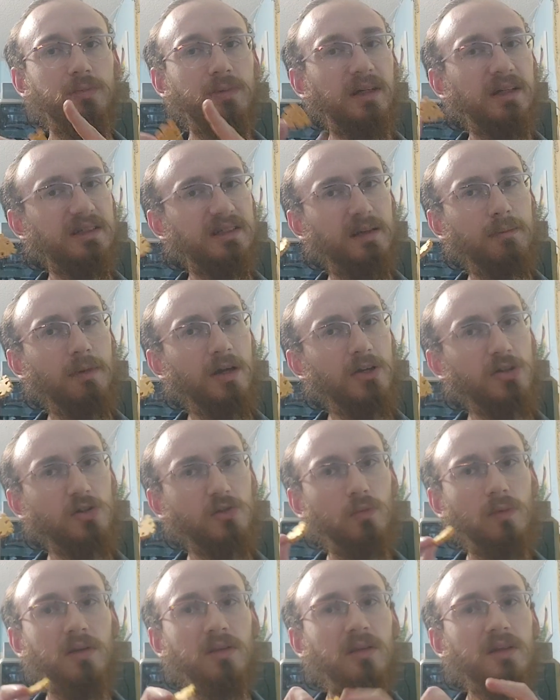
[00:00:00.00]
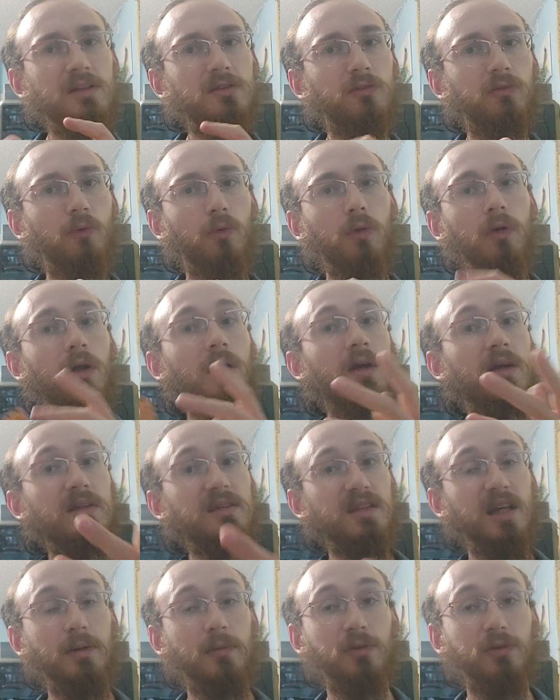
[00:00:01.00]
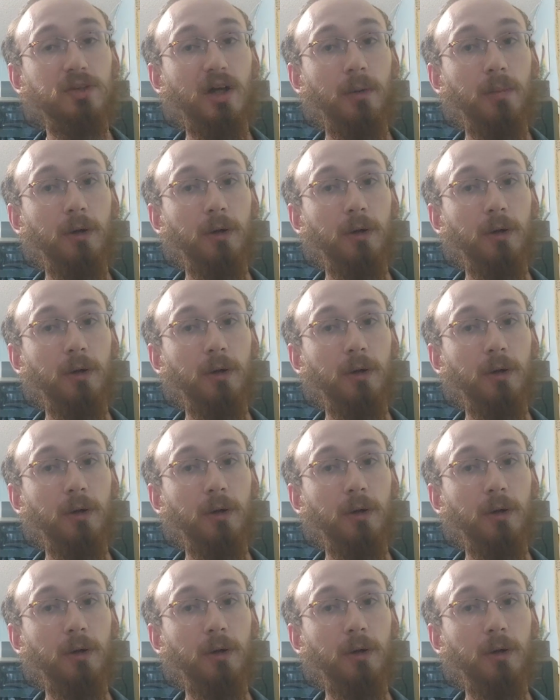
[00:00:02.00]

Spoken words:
because they might just want these for tabletop